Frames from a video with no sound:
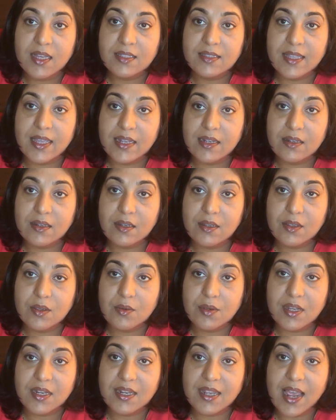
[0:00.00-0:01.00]
then you
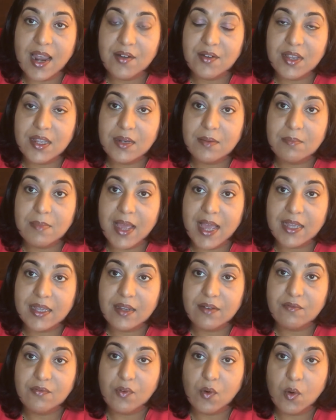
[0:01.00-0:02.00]
can carry it back
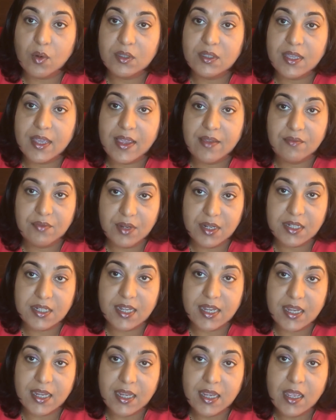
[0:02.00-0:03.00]
and forth every
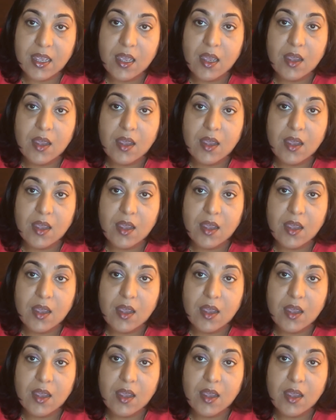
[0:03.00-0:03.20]
day